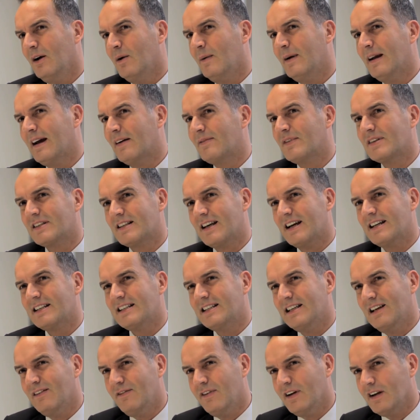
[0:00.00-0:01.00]
we have the
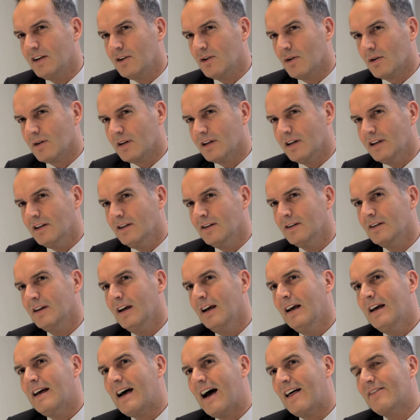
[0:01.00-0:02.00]
scientific knowledge,
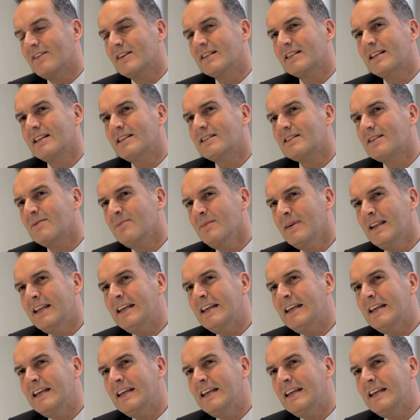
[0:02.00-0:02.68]
and the system